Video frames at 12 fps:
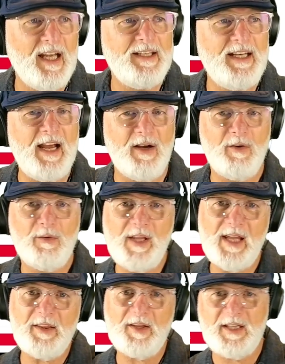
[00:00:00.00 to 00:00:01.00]
Now, the
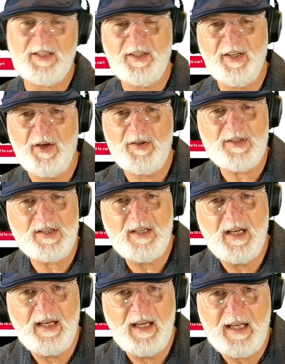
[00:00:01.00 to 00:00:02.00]
other thing to notice
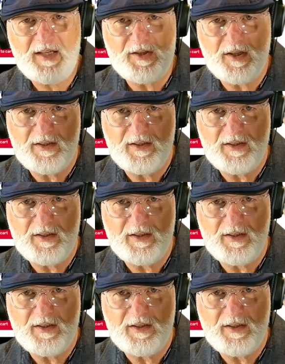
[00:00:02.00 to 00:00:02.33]
is